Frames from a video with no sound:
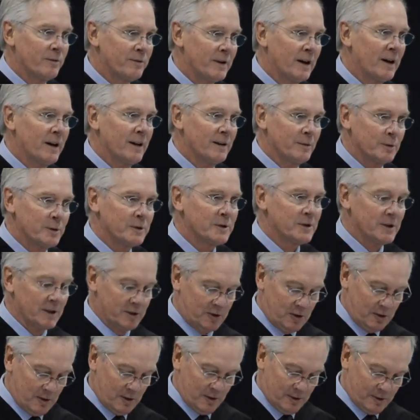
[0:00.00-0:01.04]
5, or
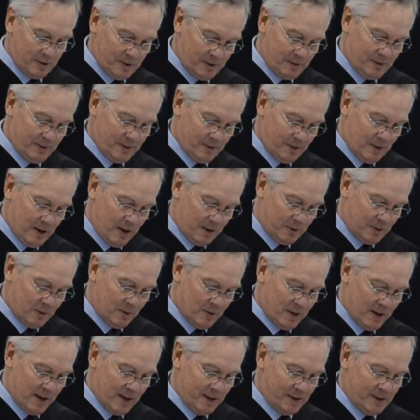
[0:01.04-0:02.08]
6 years, as Dr.
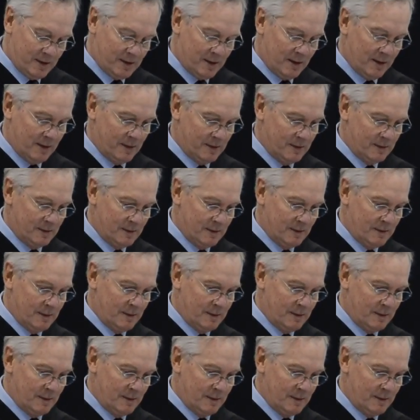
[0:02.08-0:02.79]
Wyatt says.